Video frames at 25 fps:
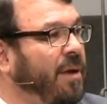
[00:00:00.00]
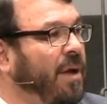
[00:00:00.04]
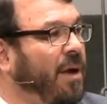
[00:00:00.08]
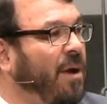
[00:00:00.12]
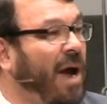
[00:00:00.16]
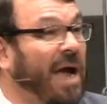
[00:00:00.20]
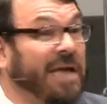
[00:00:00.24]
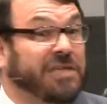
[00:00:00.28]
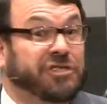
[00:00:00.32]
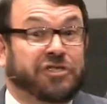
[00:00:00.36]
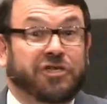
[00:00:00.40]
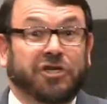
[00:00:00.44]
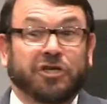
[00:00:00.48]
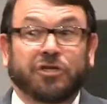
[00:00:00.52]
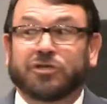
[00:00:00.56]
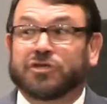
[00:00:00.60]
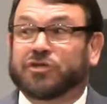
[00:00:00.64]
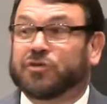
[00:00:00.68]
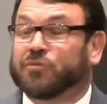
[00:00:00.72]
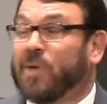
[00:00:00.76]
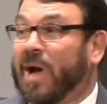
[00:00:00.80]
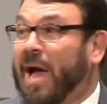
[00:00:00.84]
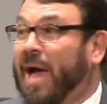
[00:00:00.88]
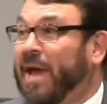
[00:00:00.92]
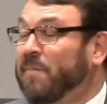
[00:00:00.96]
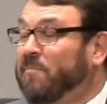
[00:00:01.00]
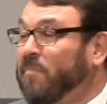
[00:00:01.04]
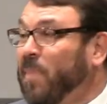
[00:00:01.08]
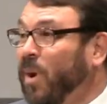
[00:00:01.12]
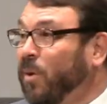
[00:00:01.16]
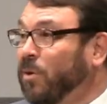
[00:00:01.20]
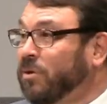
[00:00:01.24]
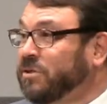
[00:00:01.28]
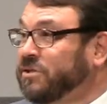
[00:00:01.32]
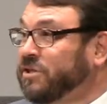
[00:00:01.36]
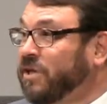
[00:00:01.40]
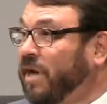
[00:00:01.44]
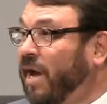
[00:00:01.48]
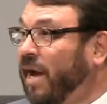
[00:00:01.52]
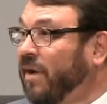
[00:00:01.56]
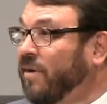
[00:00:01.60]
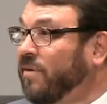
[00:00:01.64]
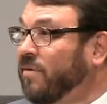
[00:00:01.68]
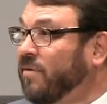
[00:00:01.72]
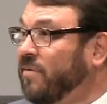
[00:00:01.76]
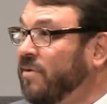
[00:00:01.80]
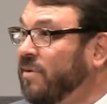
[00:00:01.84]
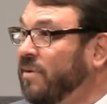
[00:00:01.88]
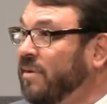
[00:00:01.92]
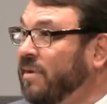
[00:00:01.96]
You know, I choose to ride a
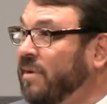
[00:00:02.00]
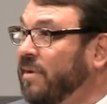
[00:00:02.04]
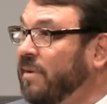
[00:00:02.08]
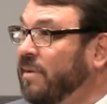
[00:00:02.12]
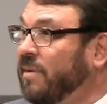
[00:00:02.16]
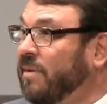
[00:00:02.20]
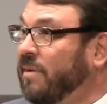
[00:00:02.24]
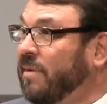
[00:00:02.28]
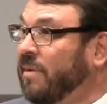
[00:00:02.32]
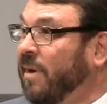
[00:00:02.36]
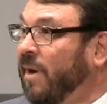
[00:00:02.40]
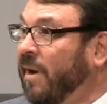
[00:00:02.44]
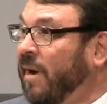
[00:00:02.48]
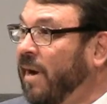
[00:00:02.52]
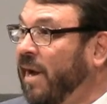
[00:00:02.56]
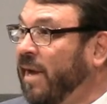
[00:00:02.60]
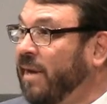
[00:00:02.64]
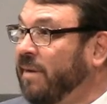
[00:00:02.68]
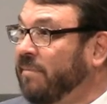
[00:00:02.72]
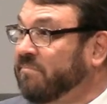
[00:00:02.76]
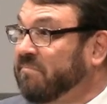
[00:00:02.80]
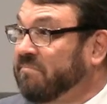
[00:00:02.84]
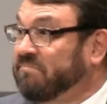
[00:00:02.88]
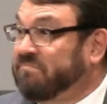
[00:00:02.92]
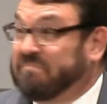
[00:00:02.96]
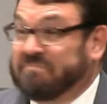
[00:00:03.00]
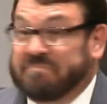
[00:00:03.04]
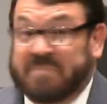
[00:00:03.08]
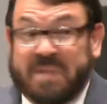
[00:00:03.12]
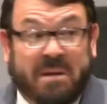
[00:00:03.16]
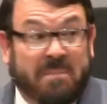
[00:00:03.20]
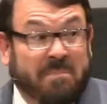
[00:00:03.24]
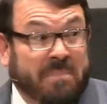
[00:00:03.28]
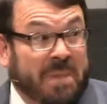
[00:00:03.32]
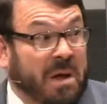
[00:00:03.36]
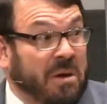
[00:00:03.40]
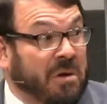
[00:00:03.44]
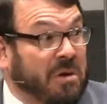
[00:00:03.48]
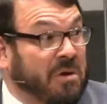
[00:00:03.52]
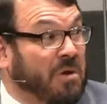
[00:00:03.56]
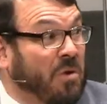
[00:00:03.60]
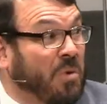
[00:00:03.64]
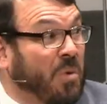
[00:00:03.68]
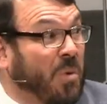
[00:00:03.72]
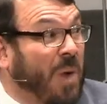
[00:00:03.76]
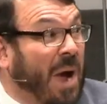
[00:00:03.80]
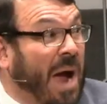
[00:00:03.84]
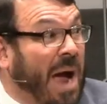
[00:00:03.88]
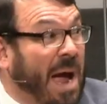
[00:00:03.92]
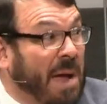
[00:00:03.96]
motorcycle. All right? I'm not going
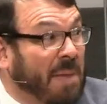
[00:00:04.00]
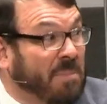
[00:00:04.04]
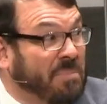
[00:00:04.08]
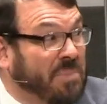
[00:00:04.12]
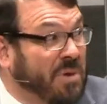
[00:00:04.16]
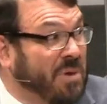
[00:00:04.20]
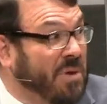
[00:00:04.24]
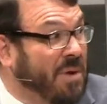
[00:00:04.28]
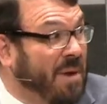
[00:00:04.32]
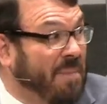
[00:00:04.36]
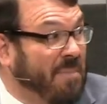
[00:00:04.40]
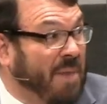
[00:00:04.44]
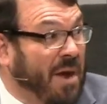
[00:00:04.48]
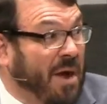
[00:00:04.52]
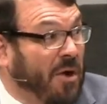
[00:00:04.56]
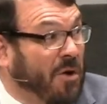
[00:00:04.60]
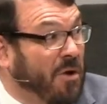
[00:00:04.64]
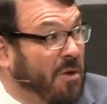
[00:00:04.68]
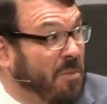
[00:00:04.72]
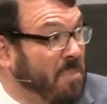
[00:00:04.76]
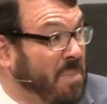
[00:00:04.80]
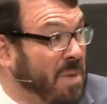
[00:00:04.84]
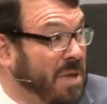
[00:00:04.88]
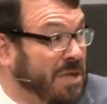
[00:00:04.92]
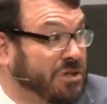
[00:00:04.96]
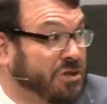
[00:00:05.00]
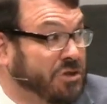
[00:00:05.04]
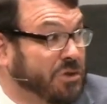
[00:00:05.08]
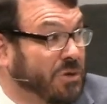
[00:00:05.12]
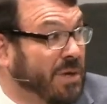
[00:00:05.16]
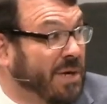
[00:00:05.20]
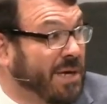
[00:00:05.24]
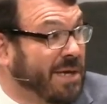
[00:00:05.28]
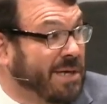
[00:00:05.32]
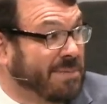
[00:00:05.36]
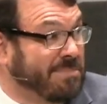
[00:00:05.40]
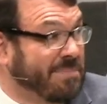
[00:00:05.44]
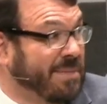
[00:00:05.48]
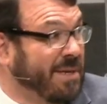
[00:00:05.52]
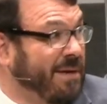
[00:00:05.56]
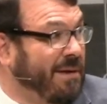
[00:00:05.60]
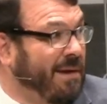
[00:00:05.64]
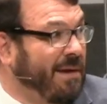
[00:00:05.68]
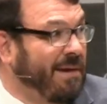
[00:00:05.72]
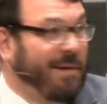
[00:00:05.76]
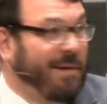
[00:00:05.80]
to rob you. I'm not going to beat you up.